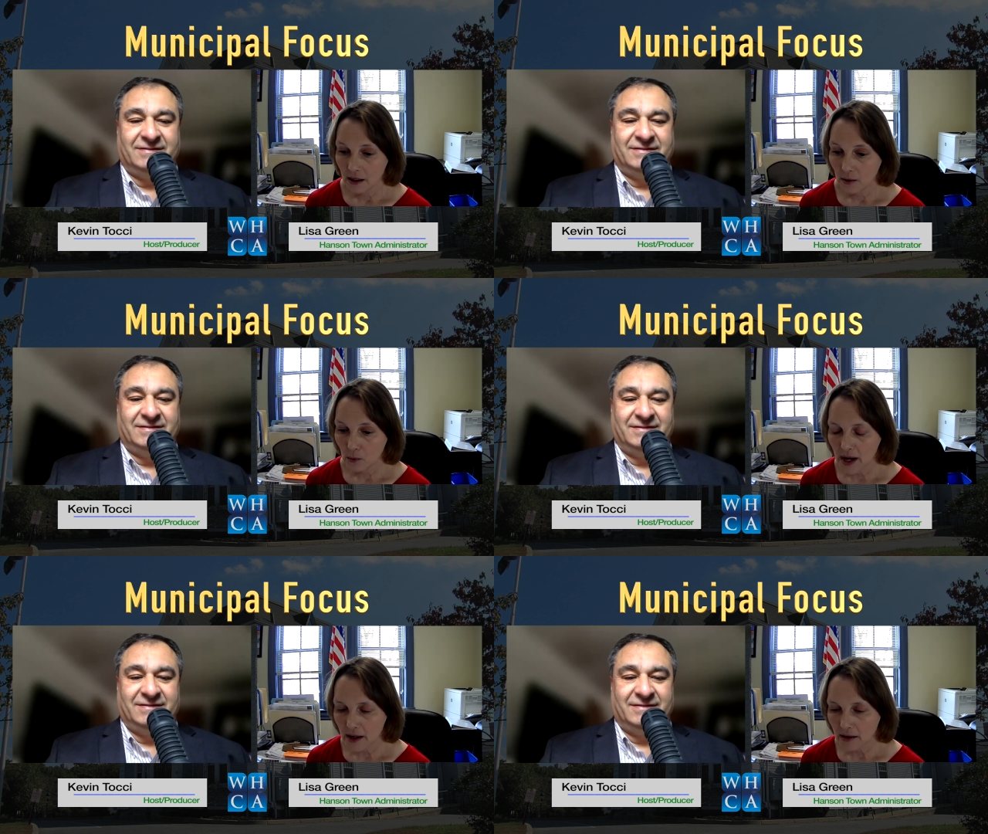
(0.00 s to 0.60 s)

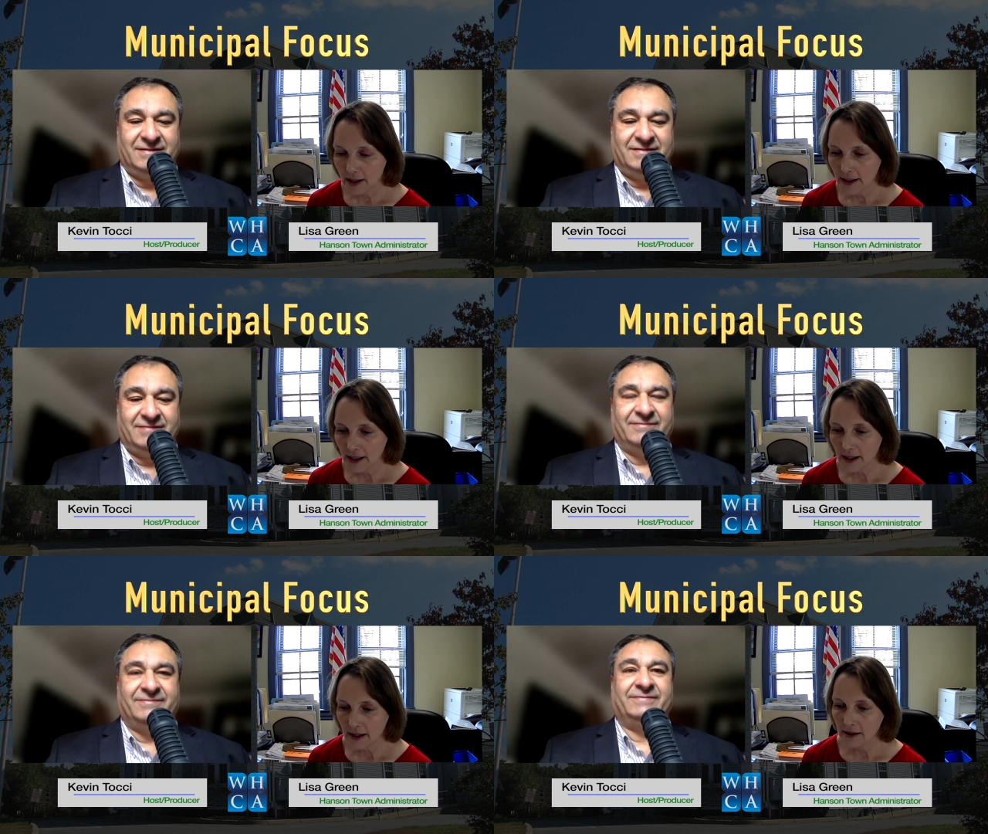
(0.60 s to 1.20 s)
Speaker 1: Well,
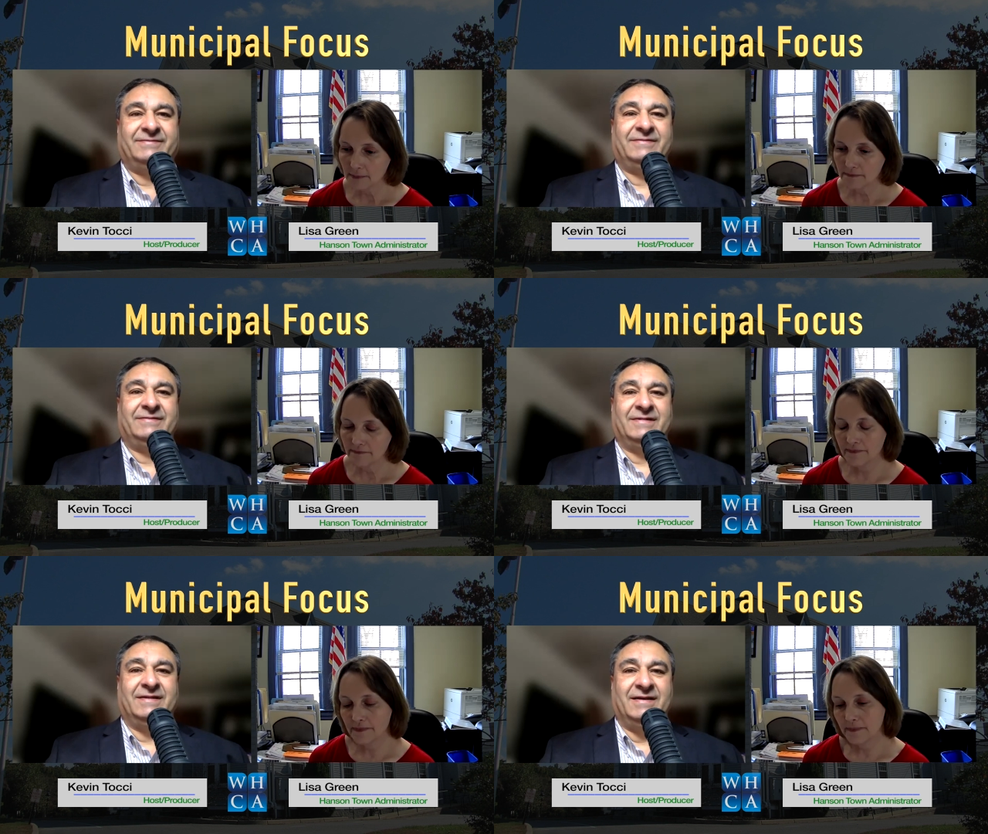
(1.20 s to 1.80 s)
um,
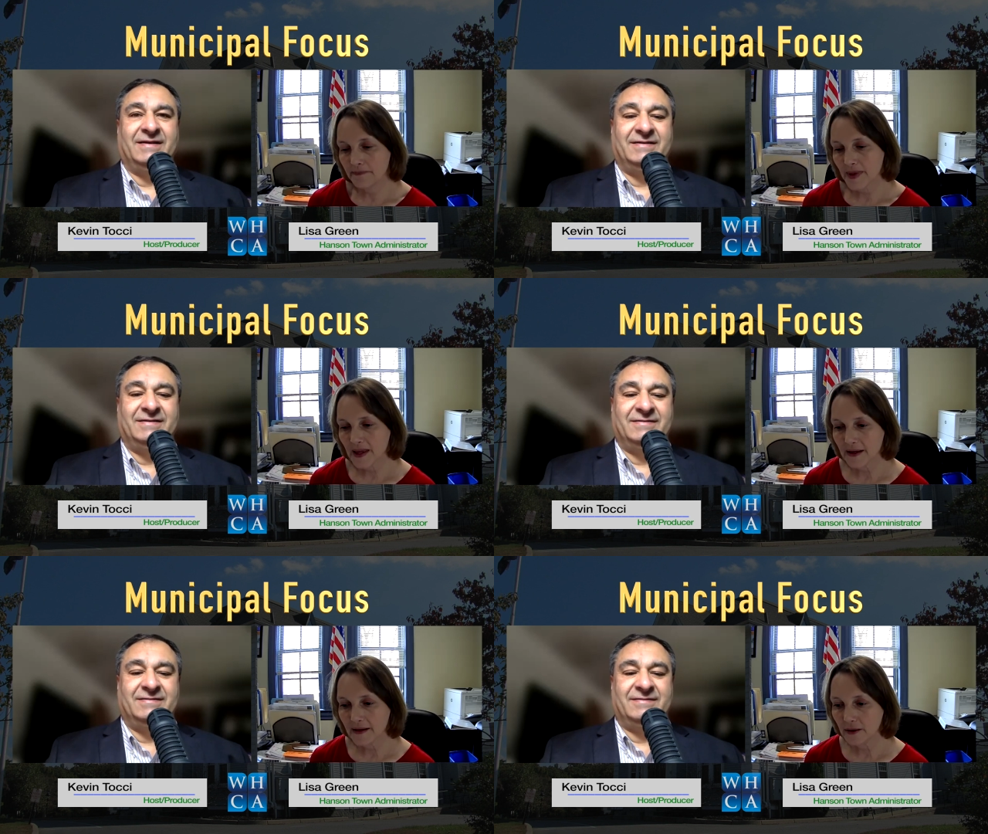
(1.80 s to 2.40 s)

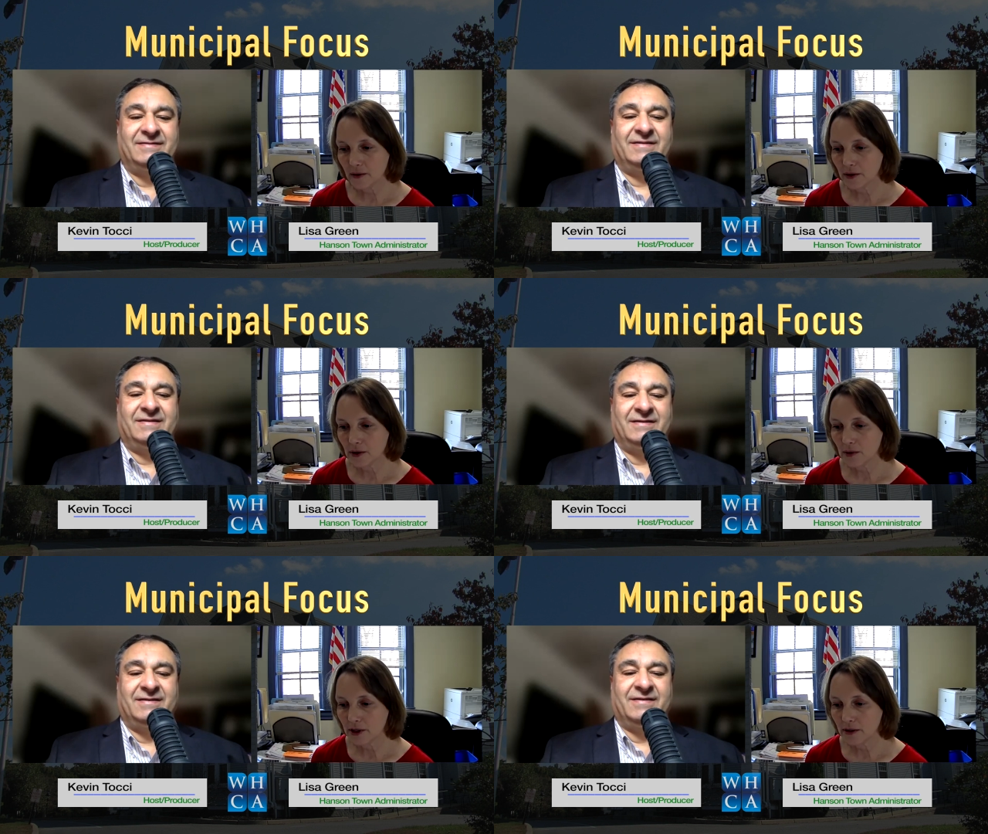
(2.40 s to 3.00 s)
you
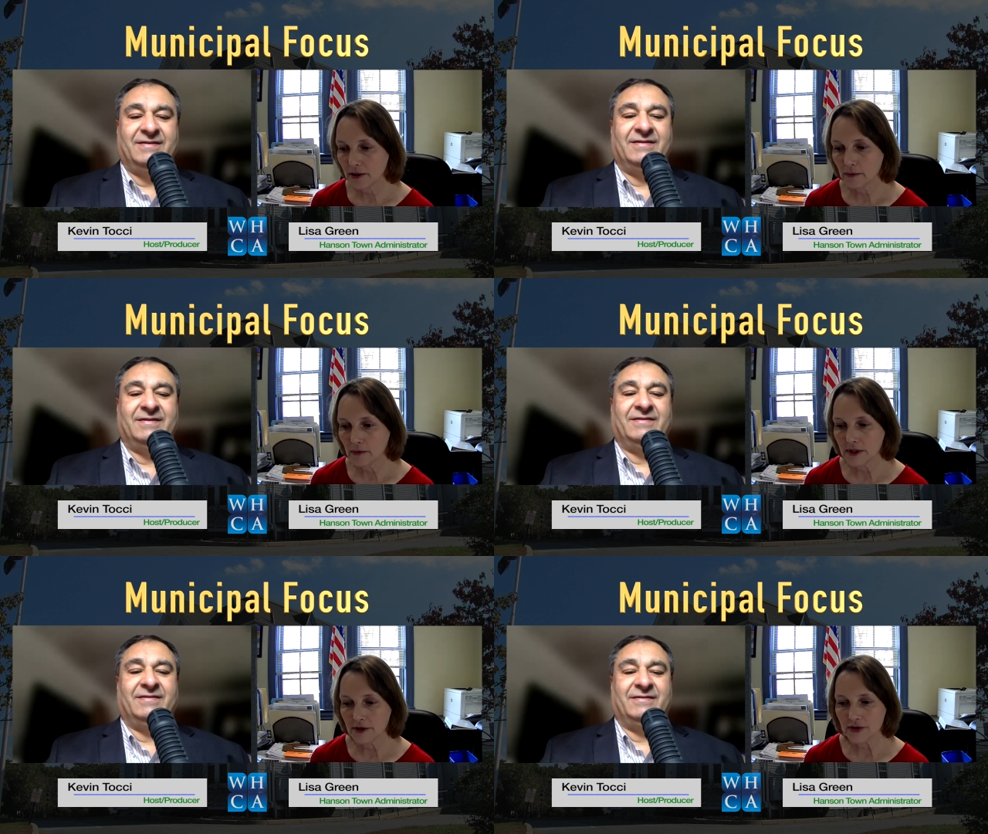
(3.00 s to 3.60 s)
know, it, it
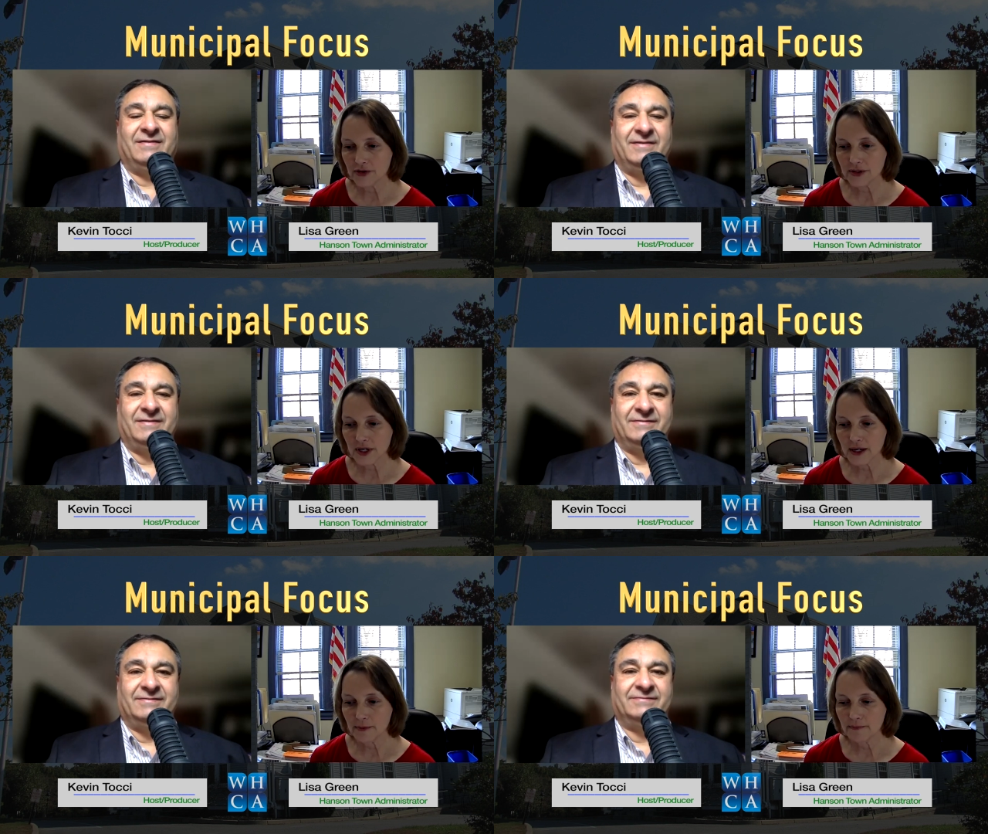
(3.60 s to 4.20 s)
was.
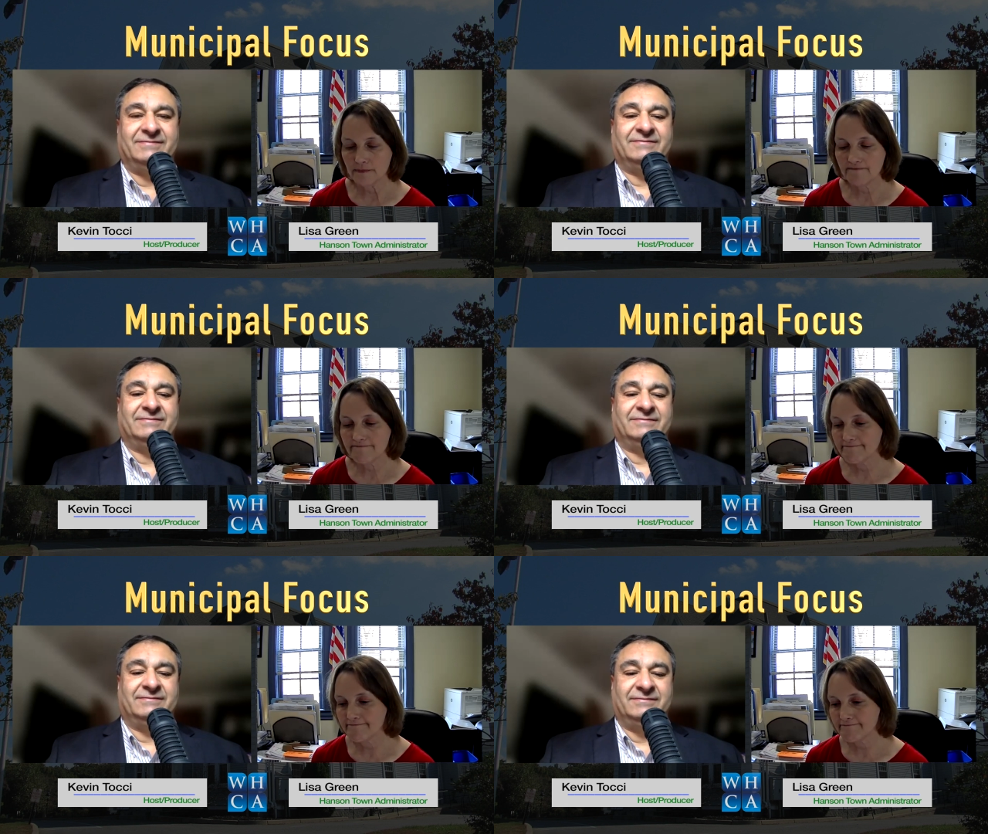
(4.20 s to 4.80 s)
Um,
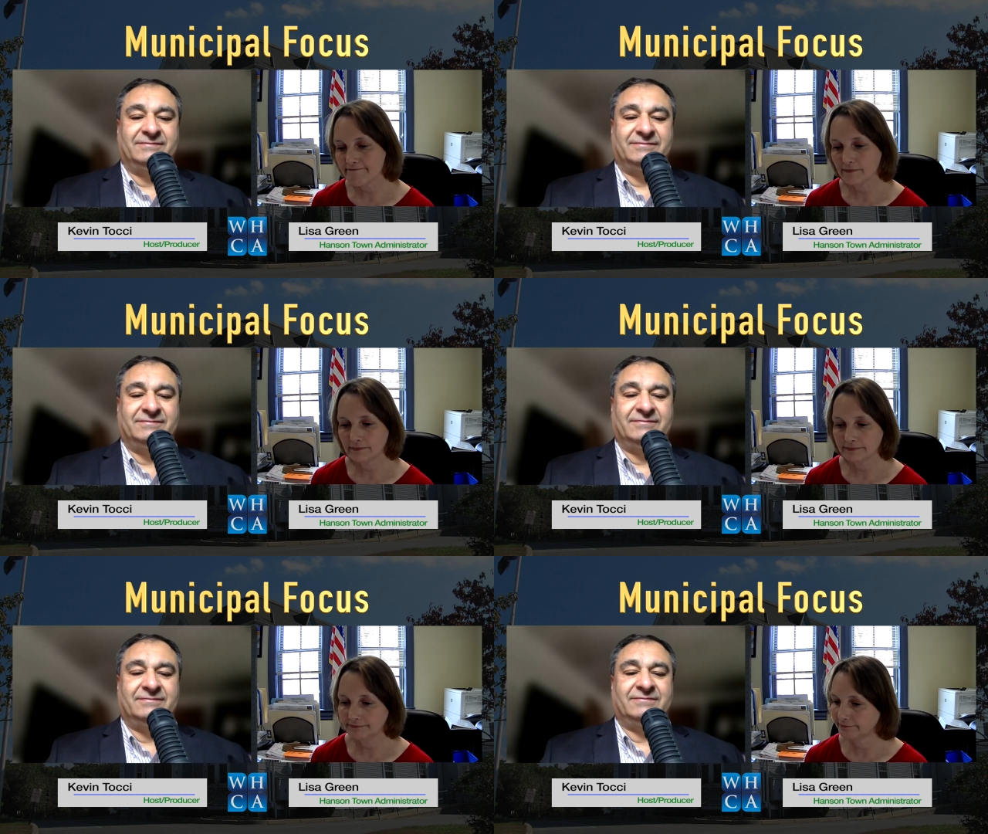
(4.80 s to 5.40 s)

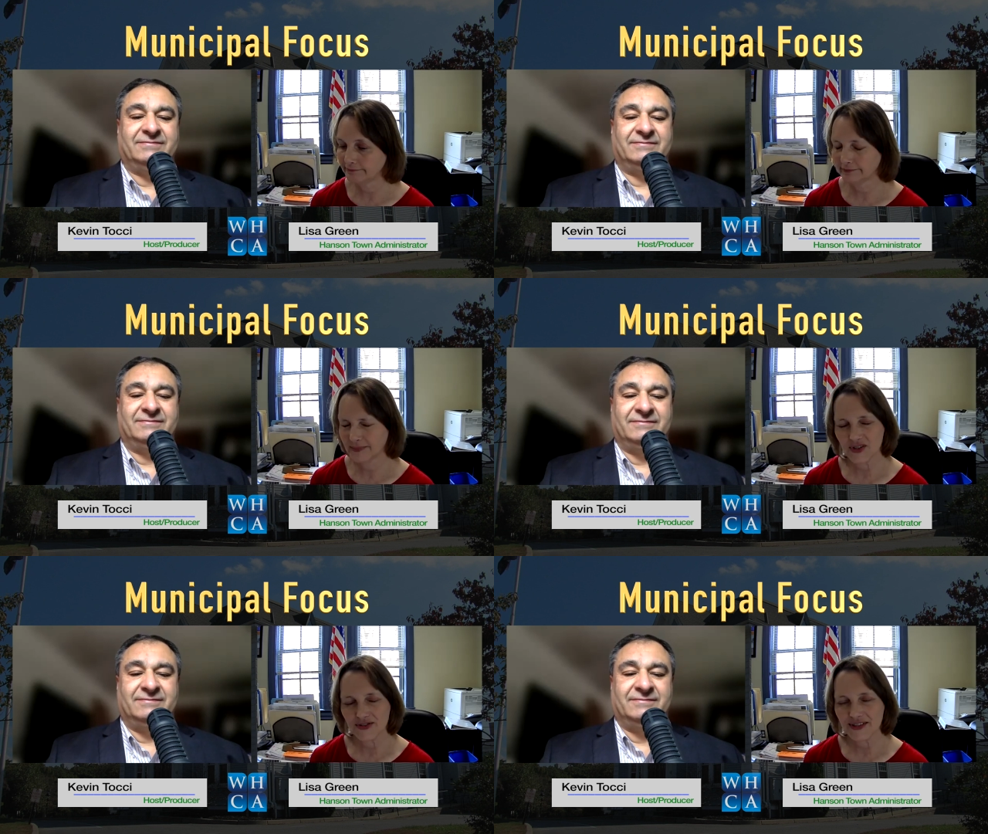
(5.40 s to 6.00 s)
hmm,
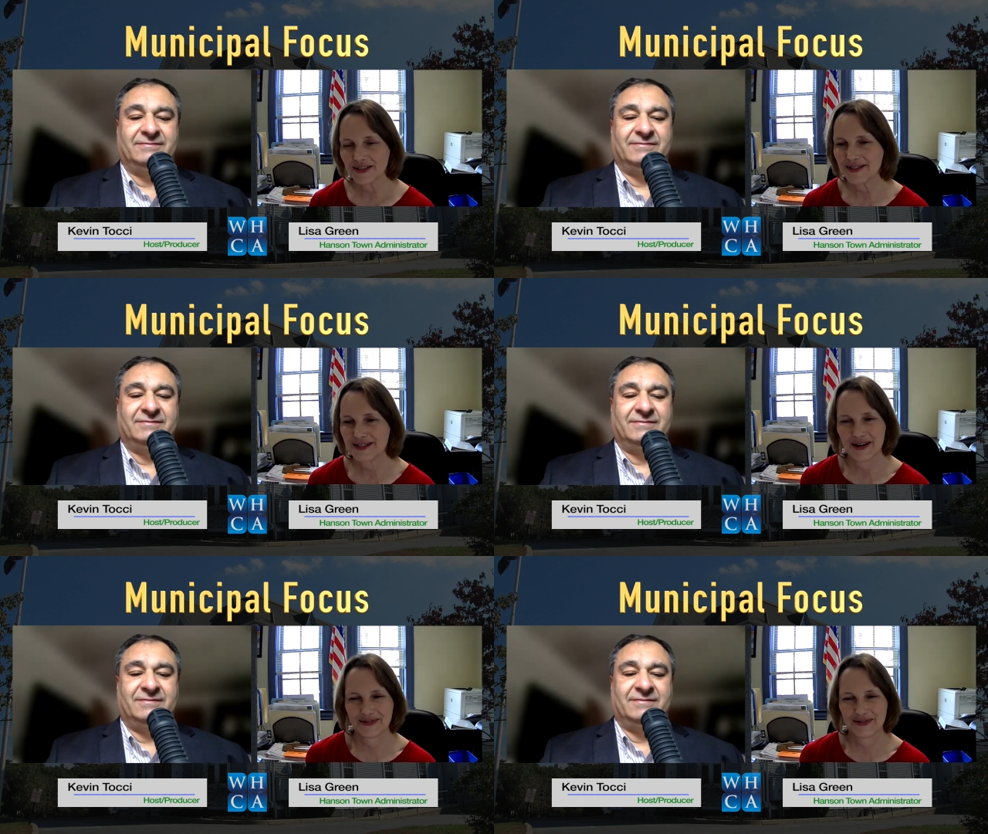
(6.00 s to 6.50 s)
geez, that's a tough